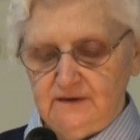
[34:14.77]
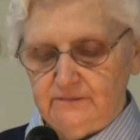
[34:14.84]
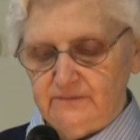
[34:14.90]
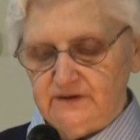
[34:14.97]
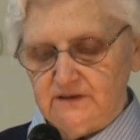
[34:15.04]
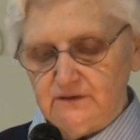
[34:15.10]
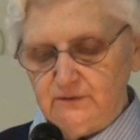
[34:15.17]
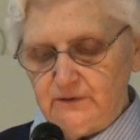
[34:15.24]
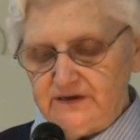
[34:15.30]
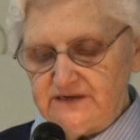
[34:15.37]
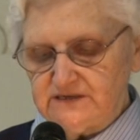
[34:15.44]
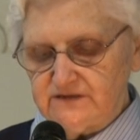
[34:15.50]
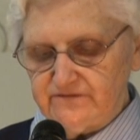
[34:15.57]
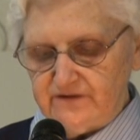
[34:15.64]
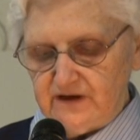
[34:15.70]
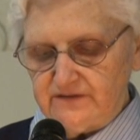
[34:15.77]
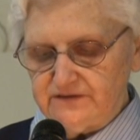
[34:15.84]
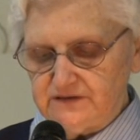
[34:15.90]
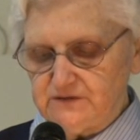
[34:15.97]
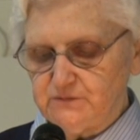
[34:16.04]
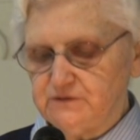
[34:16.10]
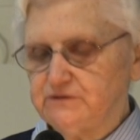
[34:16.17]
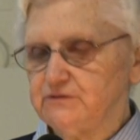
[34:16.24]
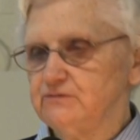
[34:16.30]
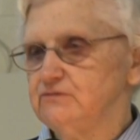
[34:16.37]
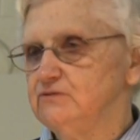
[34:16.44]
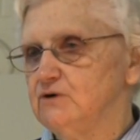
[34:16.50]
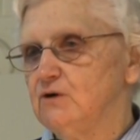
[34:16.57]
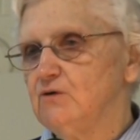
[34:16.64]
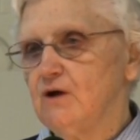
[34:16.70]
But Louise felt this would do
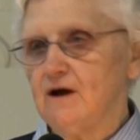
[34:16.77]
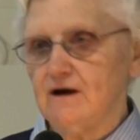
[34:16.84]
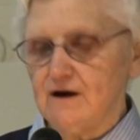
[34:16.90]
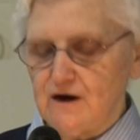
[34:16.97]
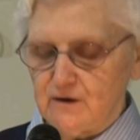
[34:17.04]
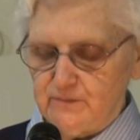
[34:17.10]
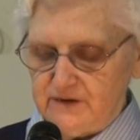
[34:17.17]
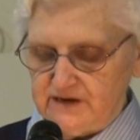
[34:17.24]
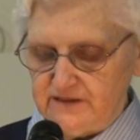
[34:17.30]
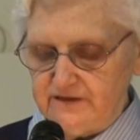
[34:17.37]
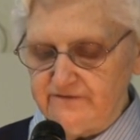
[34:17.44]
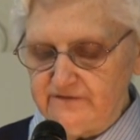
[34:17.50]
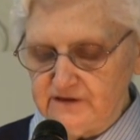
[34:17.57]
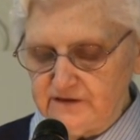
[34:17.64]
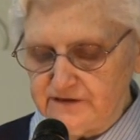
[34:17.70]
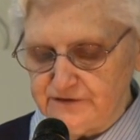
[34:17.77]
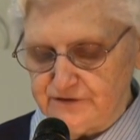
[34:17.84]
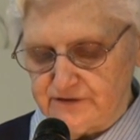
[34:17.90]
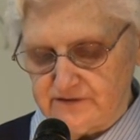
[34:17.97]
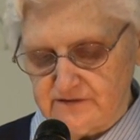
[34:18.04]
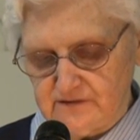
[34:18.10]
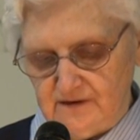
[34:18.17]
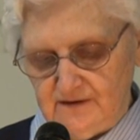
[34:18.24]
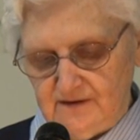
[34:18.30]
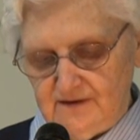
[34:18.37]
no harm in the villages